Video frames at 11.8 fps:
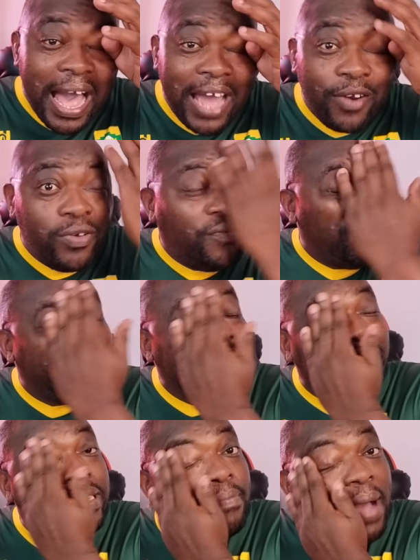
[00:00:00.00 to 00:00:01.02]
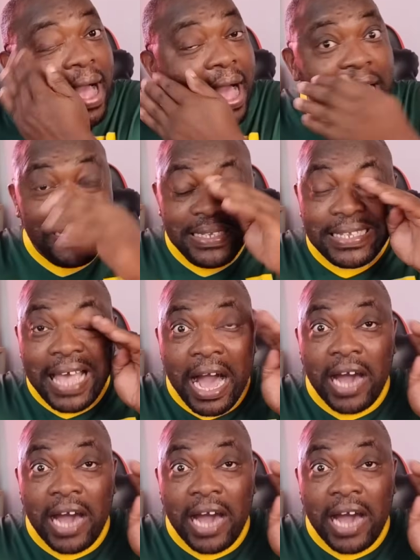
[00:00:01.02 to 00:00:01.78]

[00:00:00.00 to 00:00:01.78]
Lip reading: I don't know if you can see, my eyes